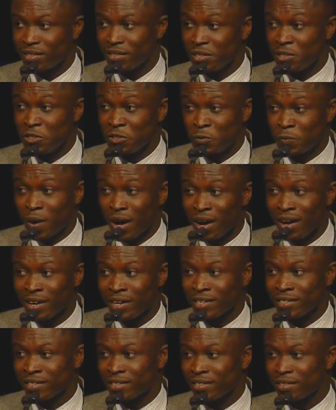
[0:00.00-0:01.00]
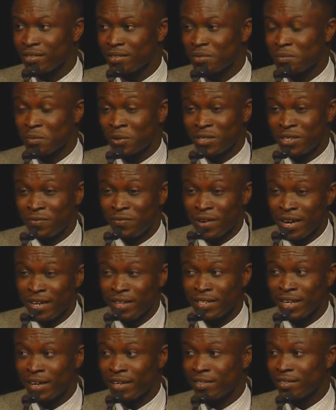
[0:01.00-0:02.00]
inspired,
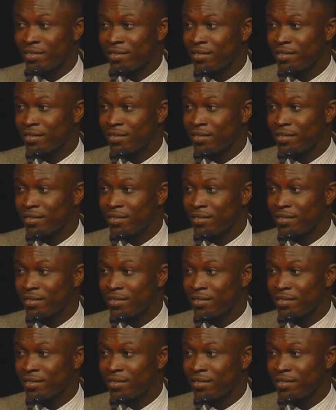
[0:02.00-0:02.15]
motivated,